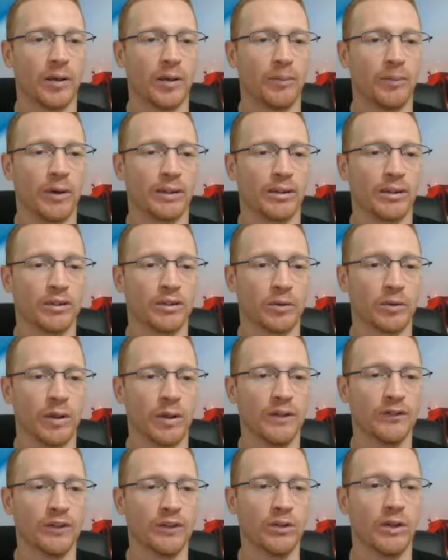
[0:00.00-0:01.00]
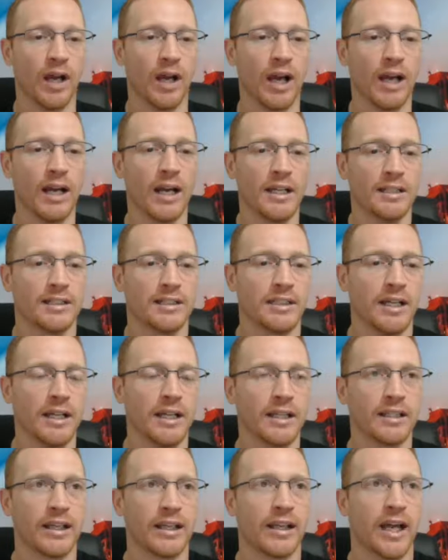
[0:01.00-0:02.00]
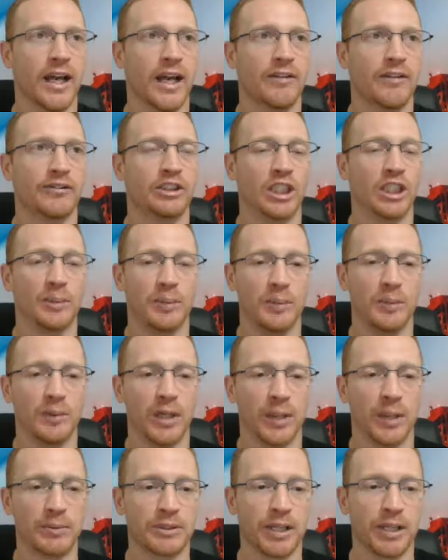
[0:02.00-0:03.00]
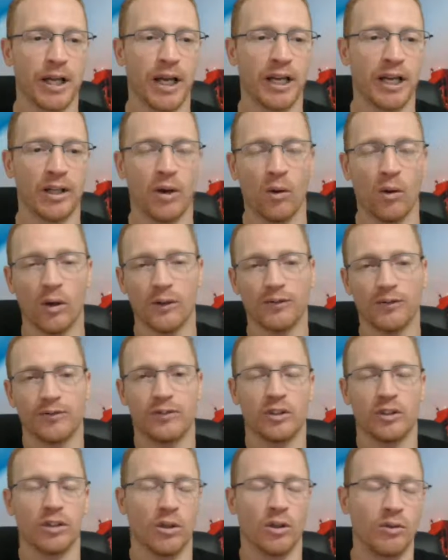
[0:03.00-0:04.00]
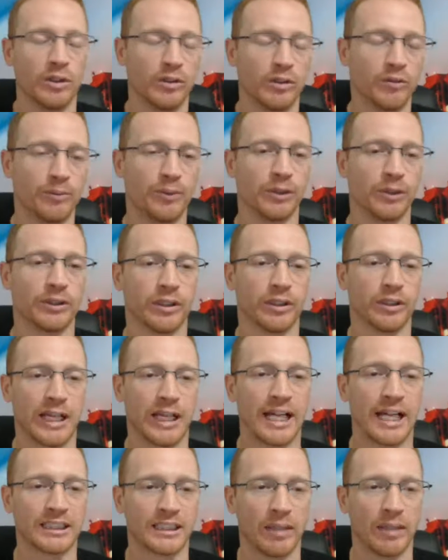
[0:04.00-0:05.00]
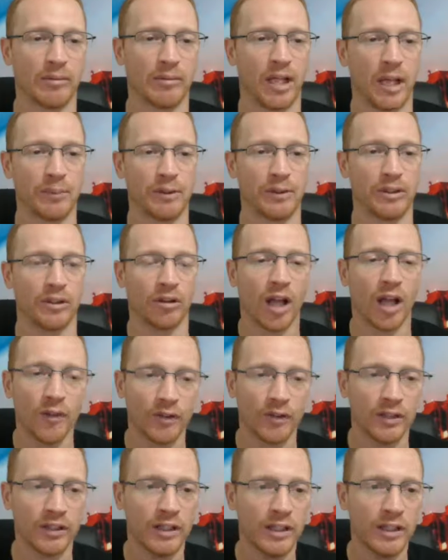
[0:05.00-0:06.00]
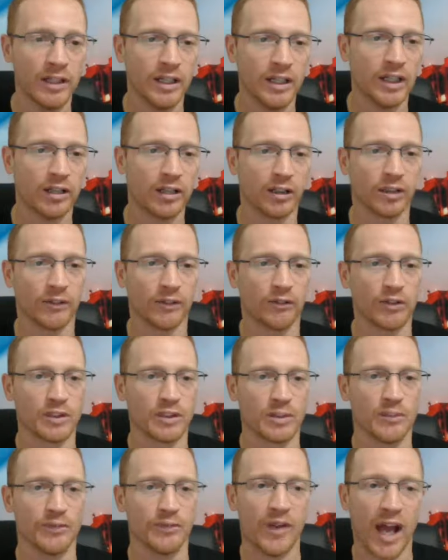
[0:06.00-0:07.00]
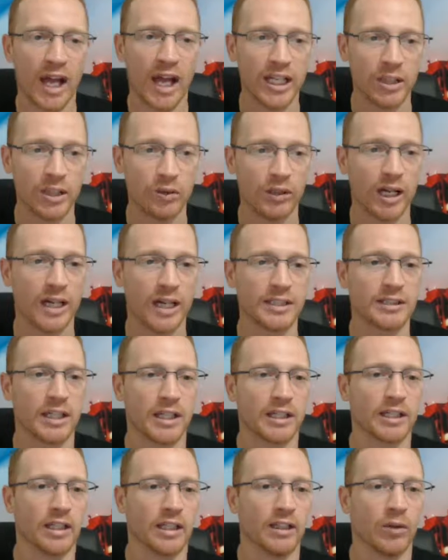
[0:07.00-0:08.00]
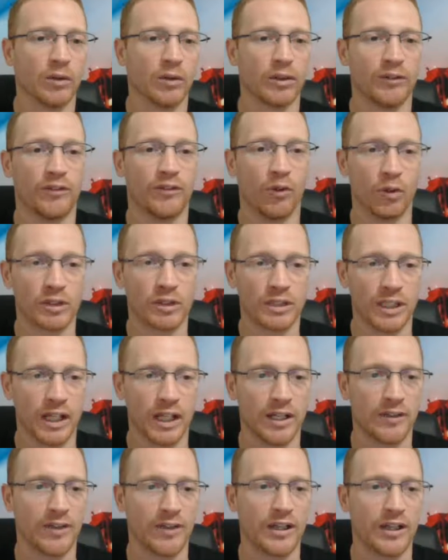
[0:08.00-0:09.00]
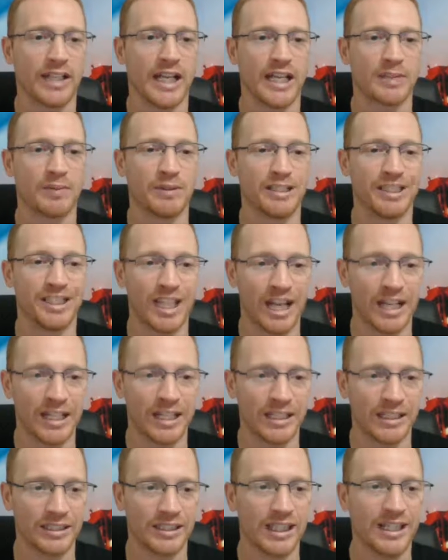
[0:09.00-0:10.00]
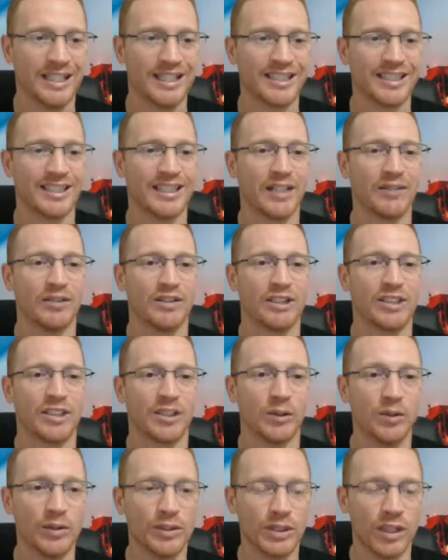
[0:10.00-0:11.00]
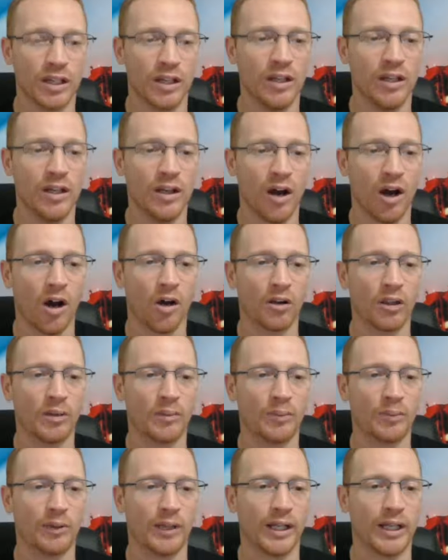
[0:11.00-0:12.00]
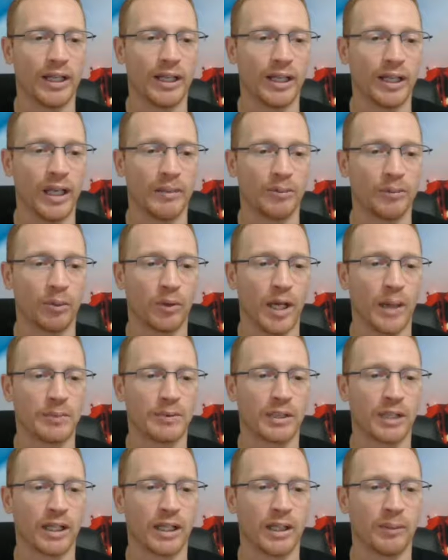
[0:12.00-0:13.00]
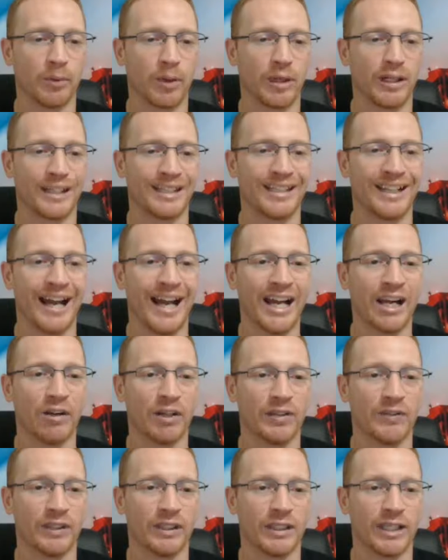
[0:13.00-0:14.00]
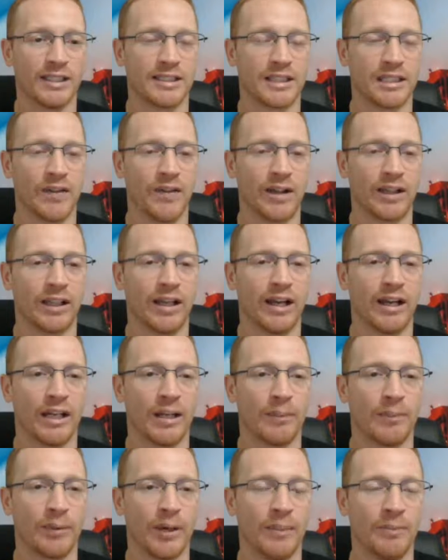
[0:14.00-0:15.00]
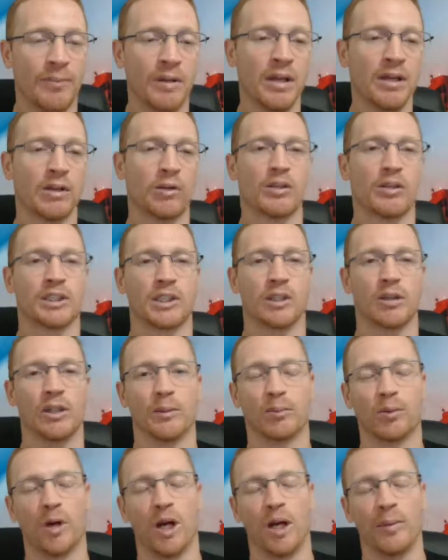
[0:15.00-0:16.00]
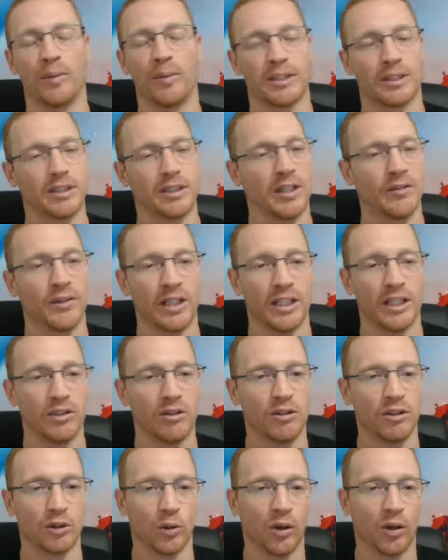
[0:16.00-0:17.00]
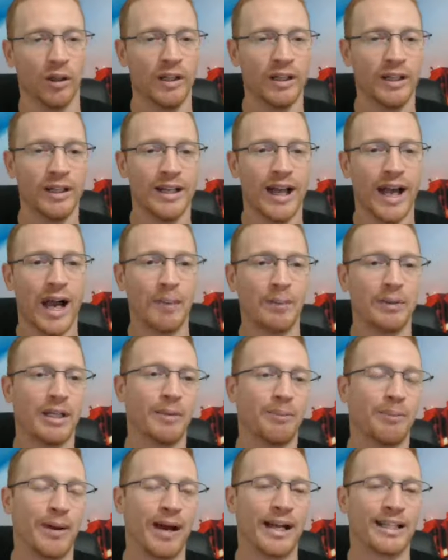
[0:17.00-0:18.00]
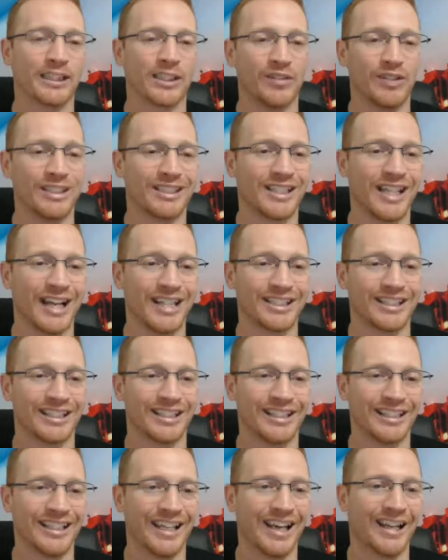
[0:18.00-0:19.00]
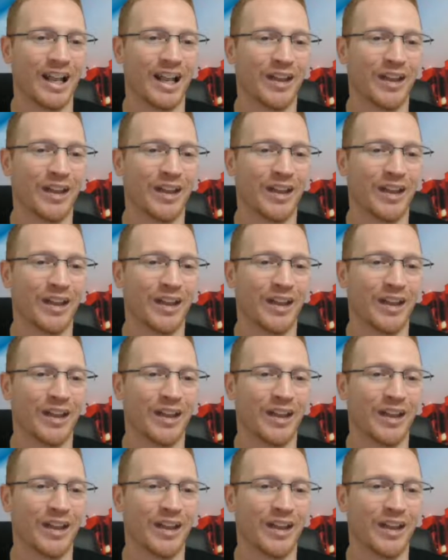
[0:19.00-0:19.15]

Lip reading: But there's quite a few guys that have GPP upside. Or if, you've built a casket lineup and you love it, you're looking for some value. Guys like Logan Forsythe, Desmond Jennings, Steven Souza, all in play, and perhaps a guy like Brendan Guyer even gets into that lineup. Of course, the only problem is, Stevie, as usual, how many at-bats are these guys going to get?